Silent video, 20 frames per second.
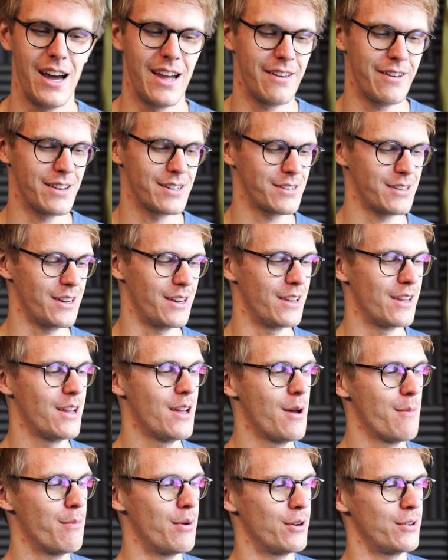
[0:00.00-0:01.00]
I actually
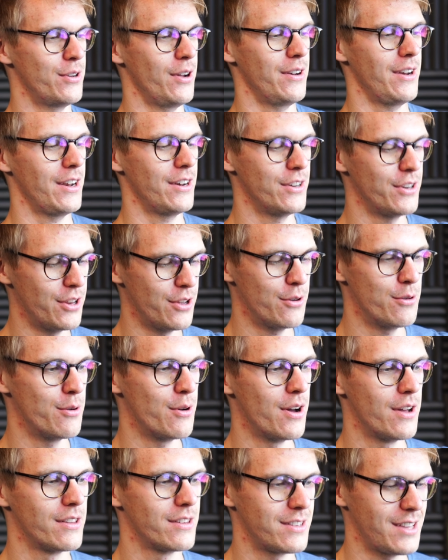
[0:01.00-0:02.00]
put on a
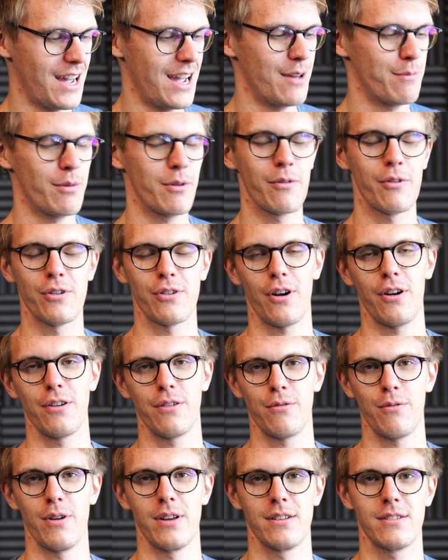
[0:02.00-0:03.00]
new type of guitar
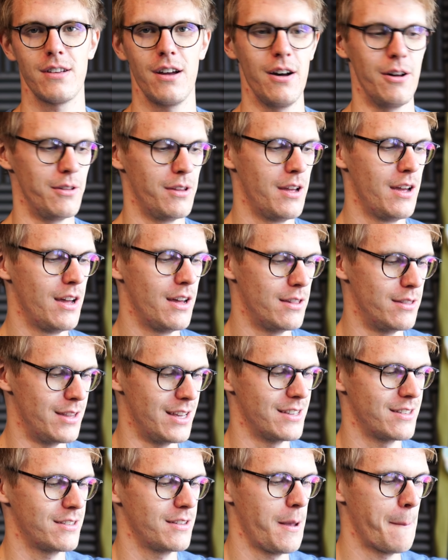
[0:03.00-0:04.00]
strings on
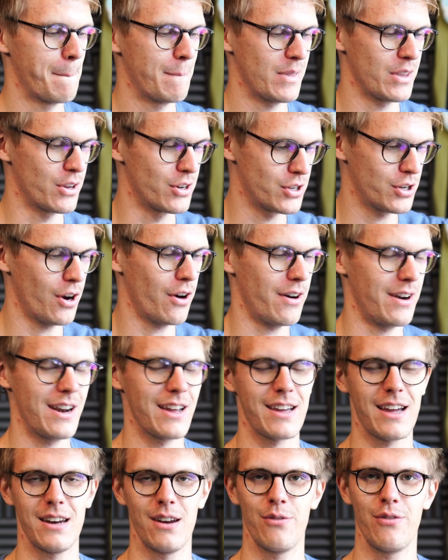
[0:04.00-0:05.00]
this guitar, and I
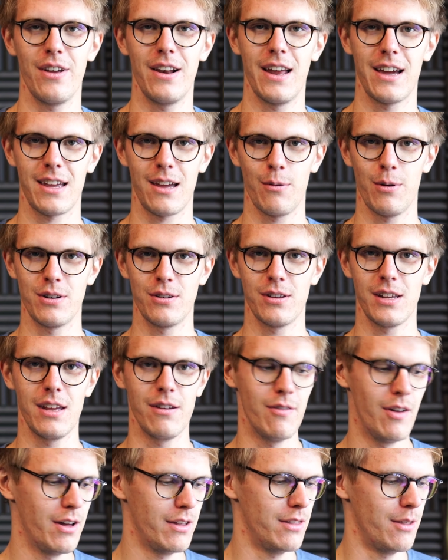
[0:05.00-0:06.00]
kind of feel like I want to
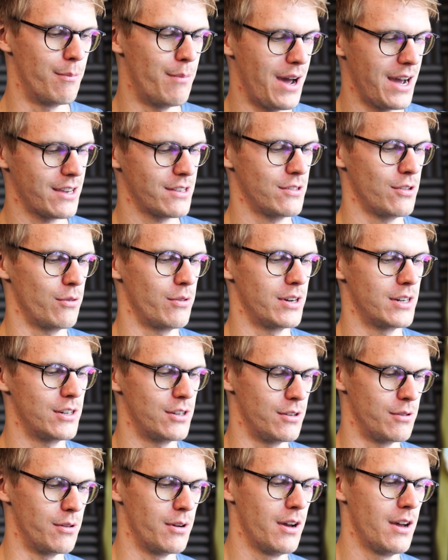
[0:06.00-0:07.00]
give the backstory
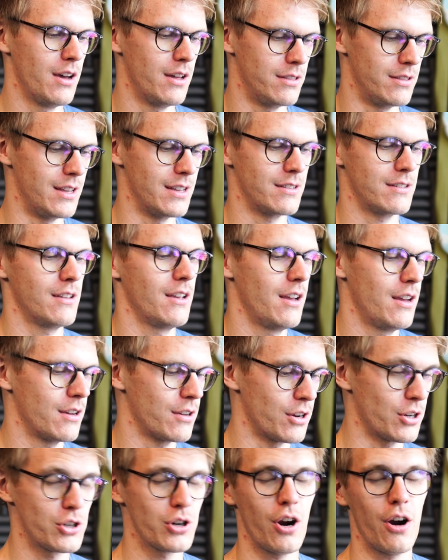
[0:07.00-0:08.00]
to this
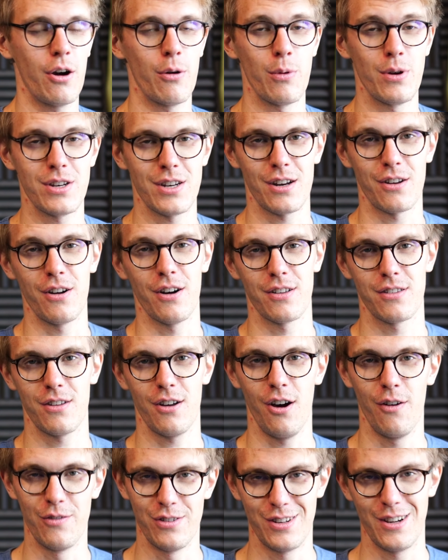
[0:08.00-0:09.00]
guitar, which I got
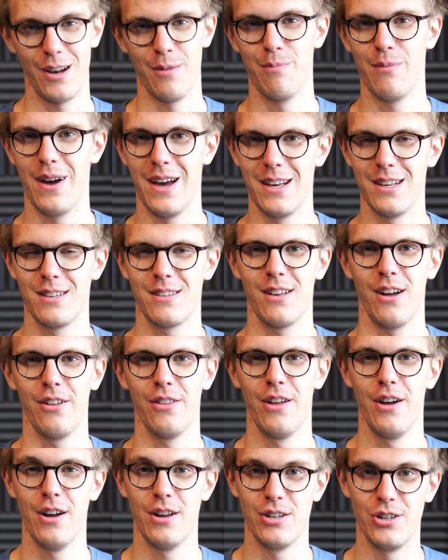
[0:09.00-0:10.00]
obviously based
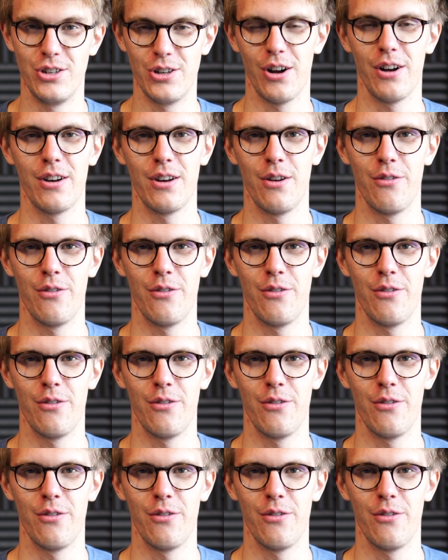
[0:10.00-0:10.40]
on John